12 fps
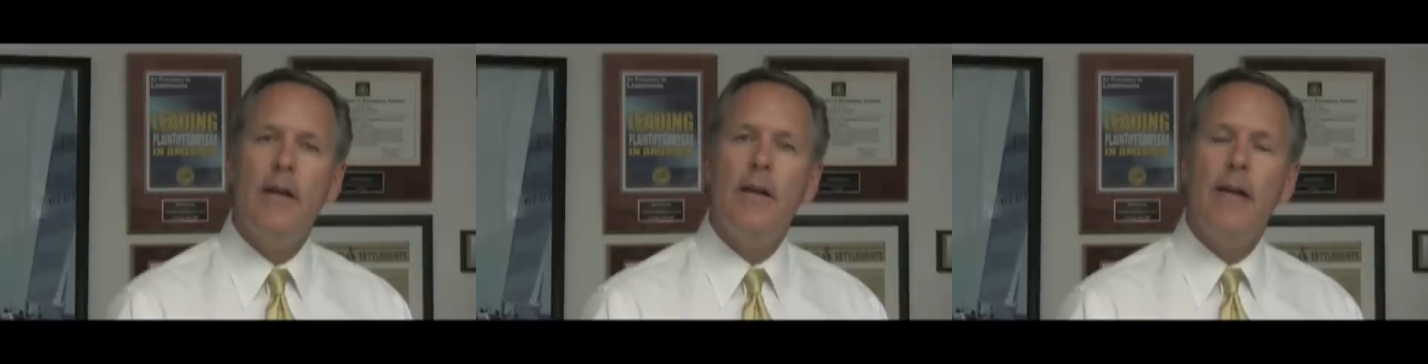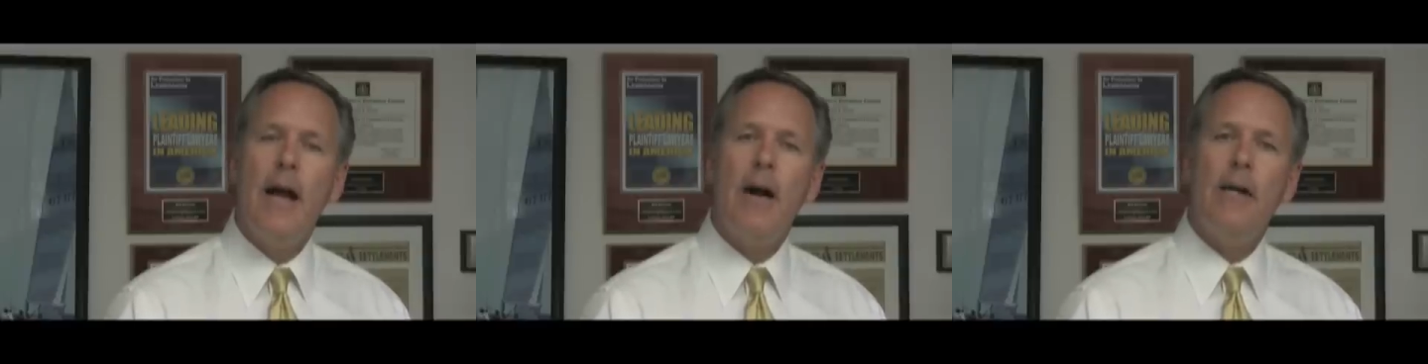
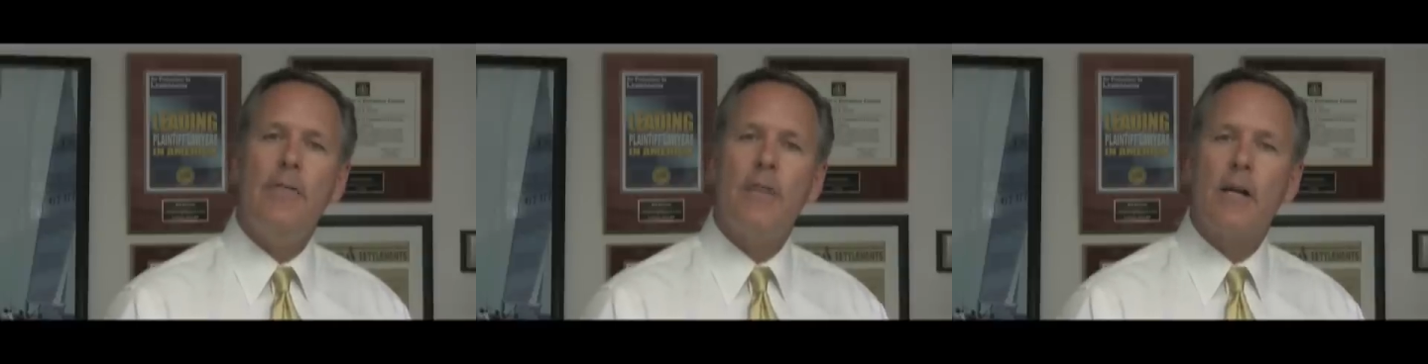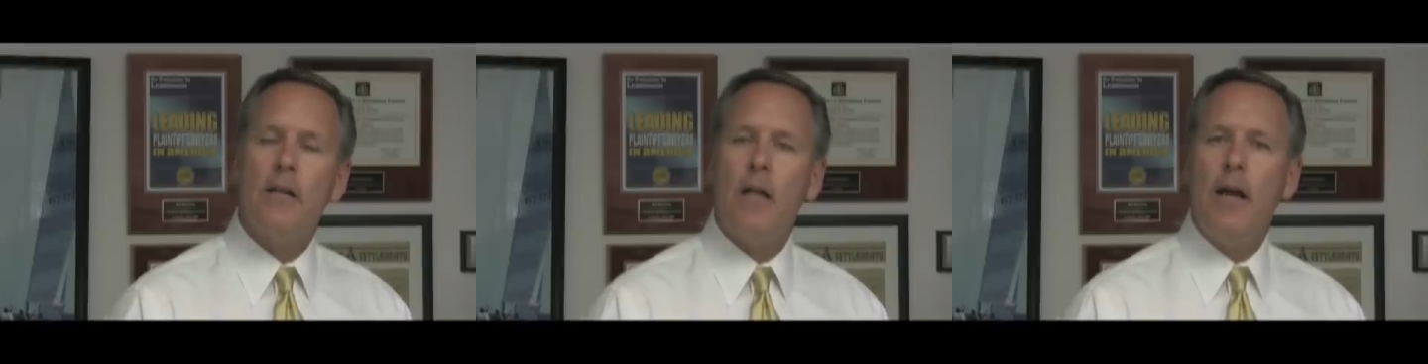Now, if the
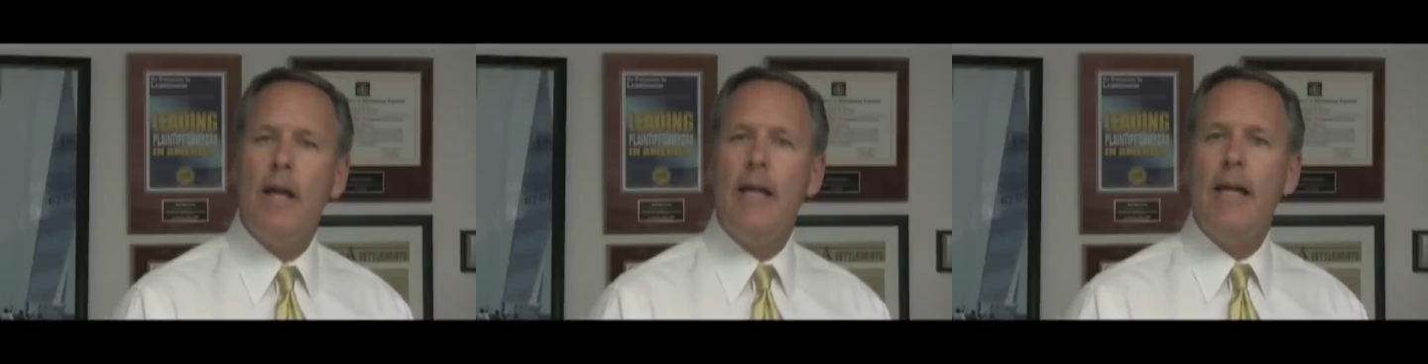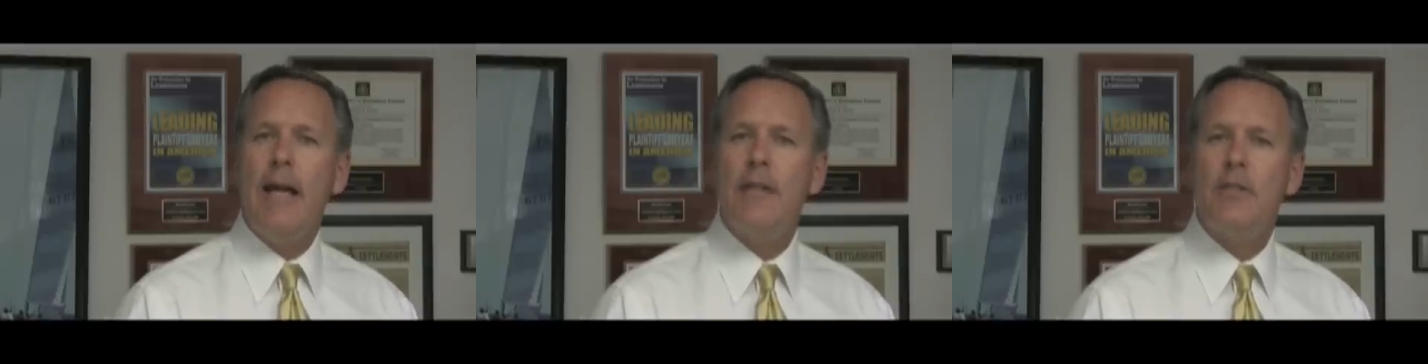client
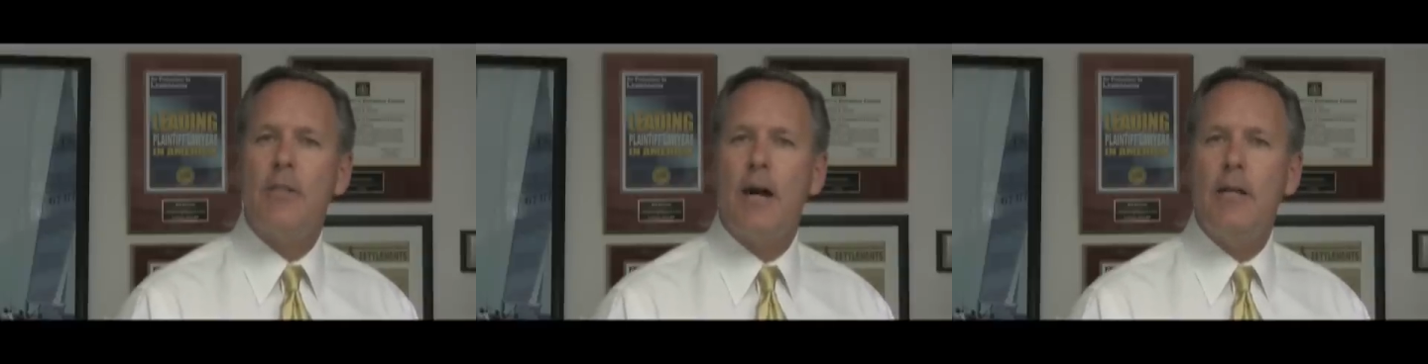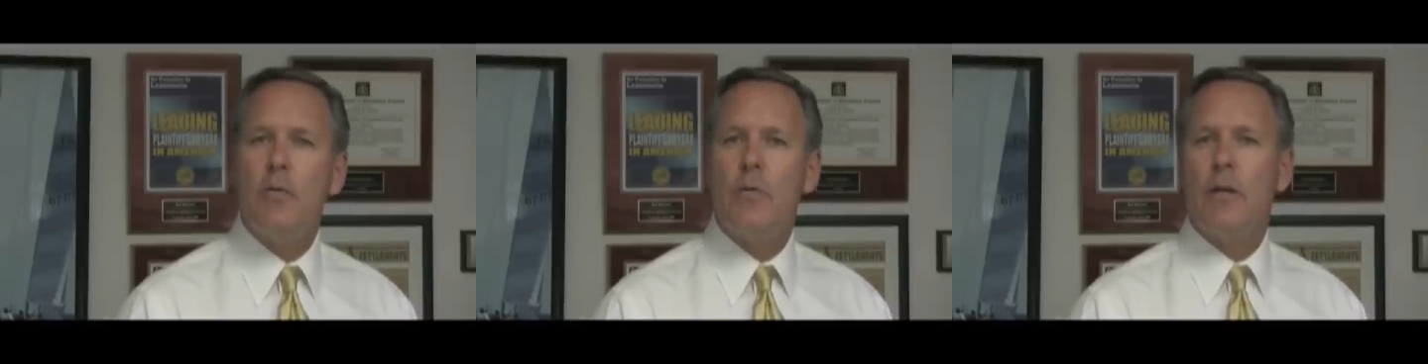had
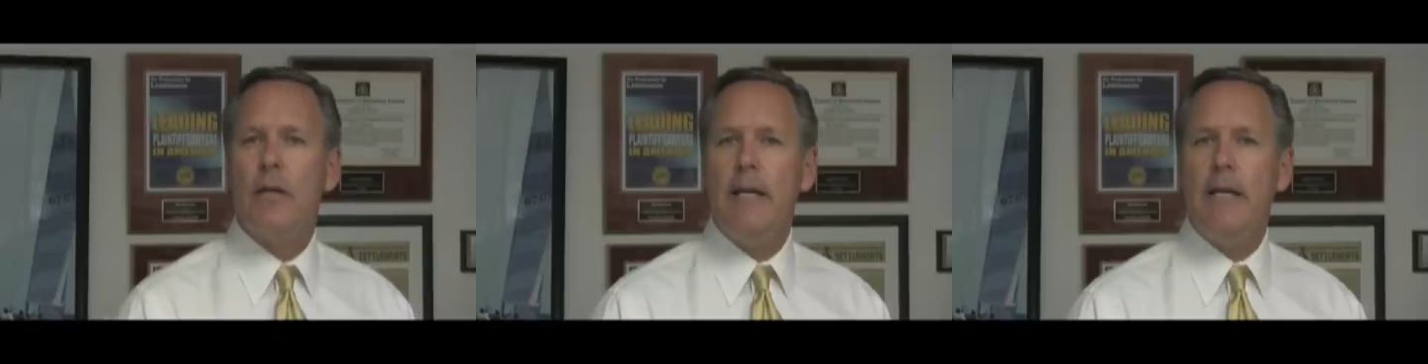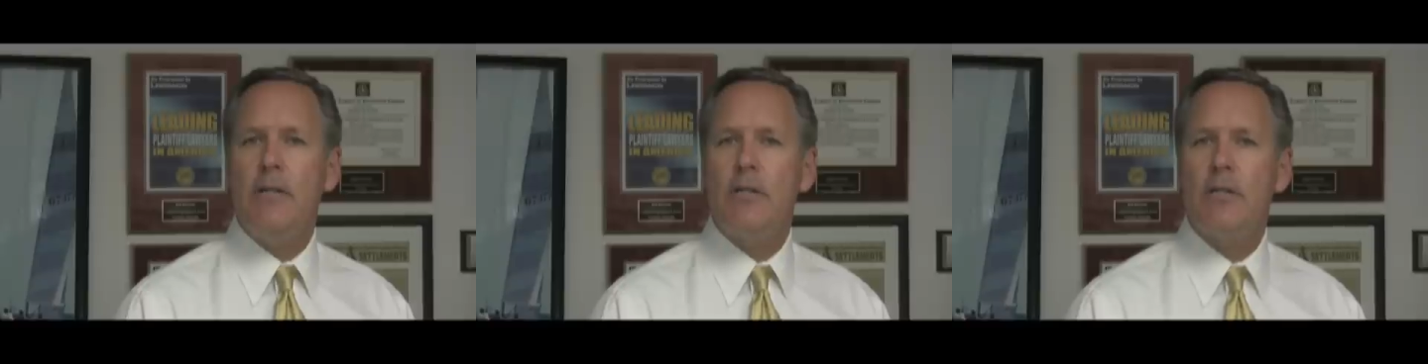signed a
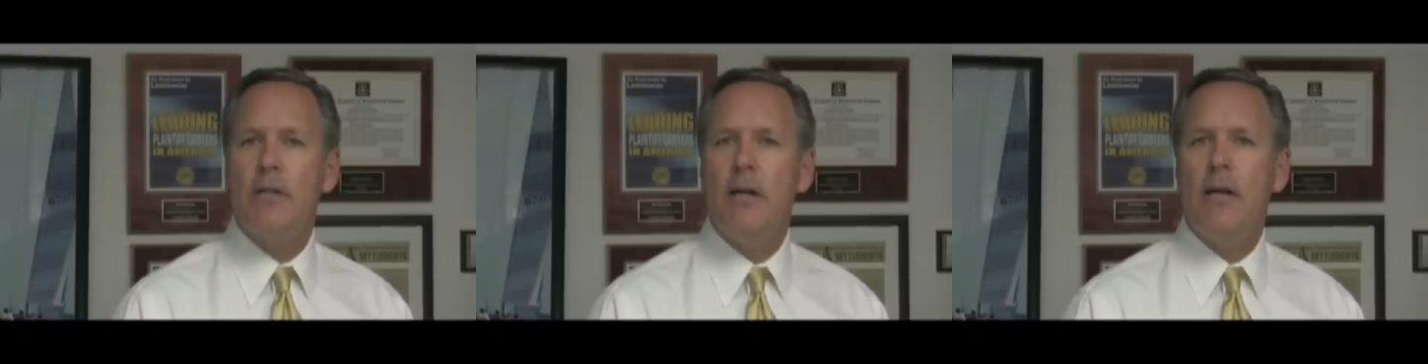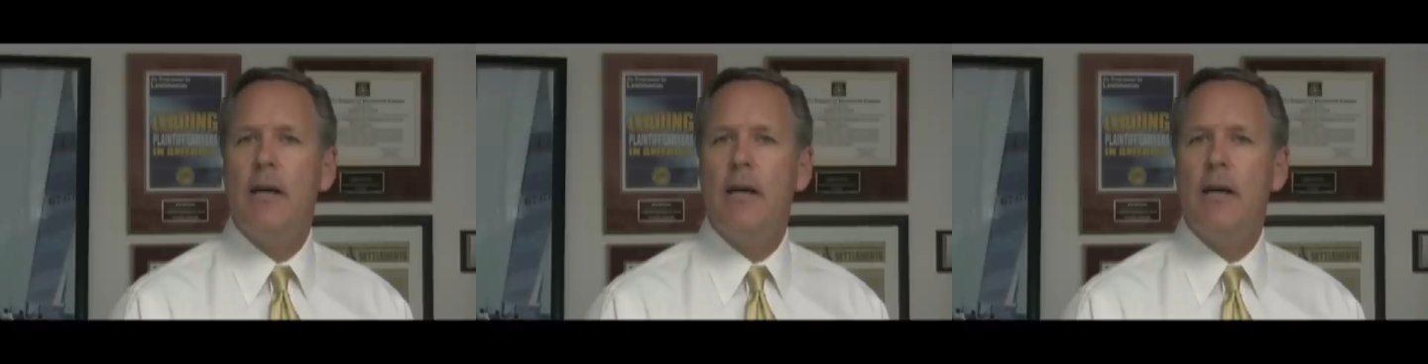release